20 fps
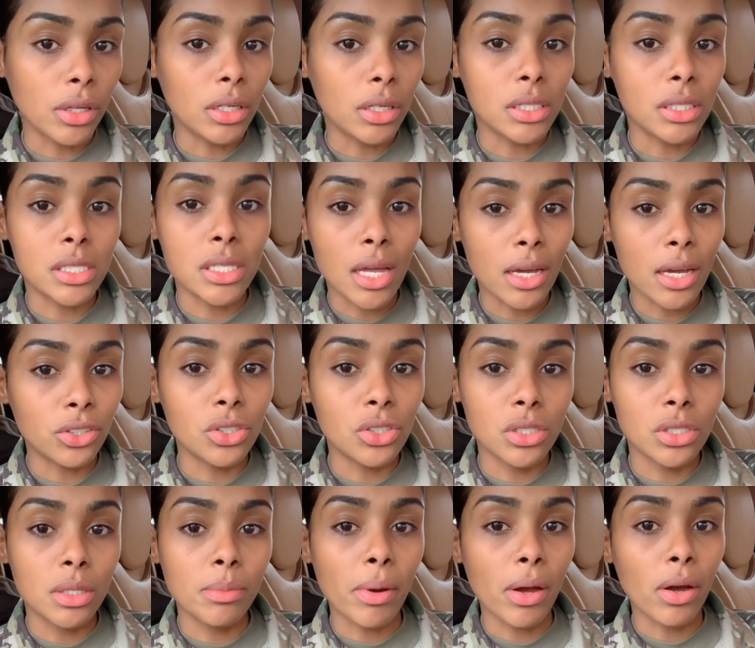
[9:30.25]
and it's not
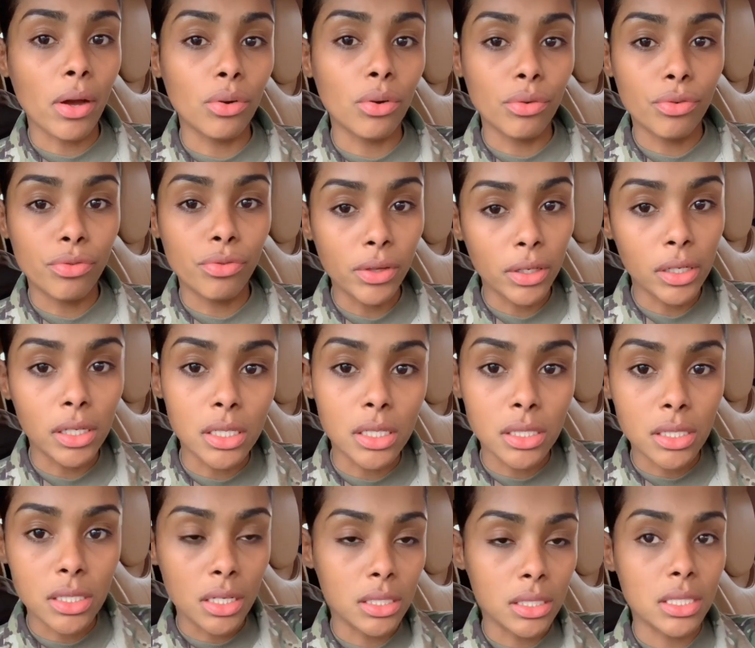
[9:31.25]
just about
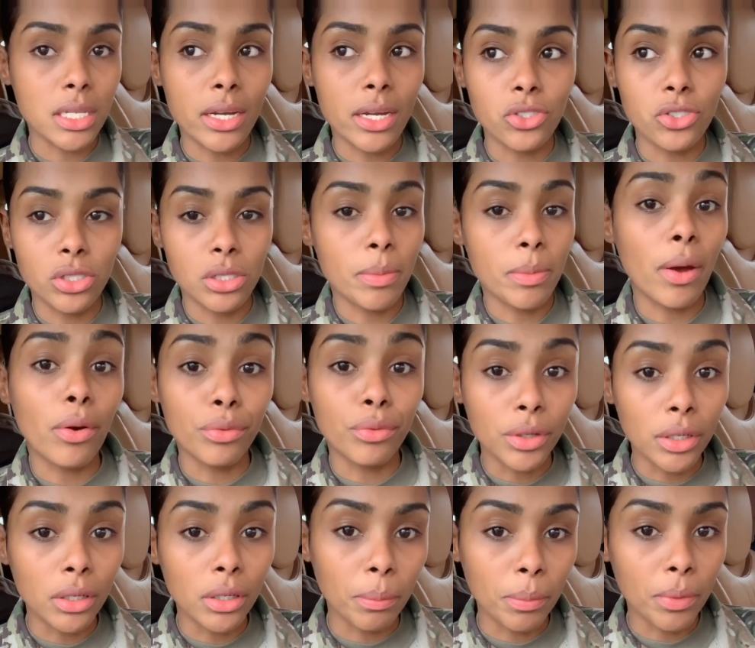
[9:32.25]
fitness, and it's not just about
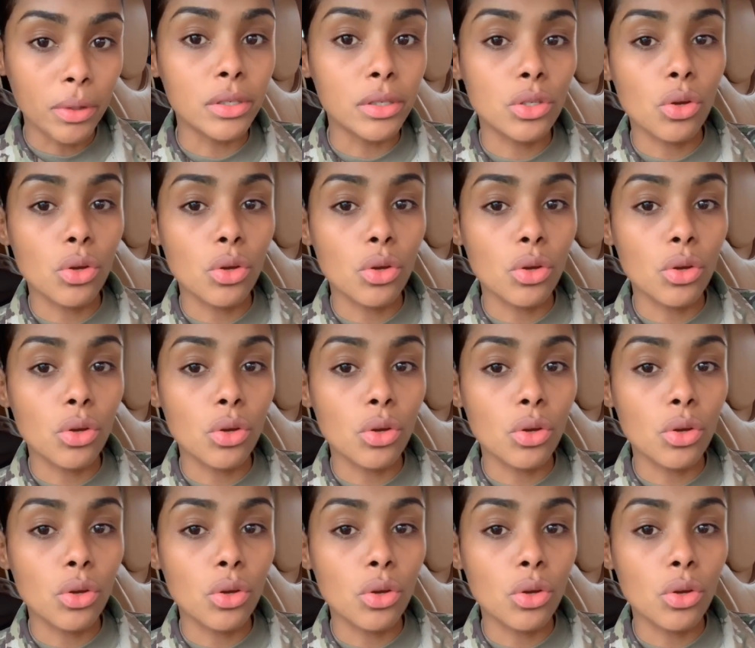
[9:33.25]
reading books.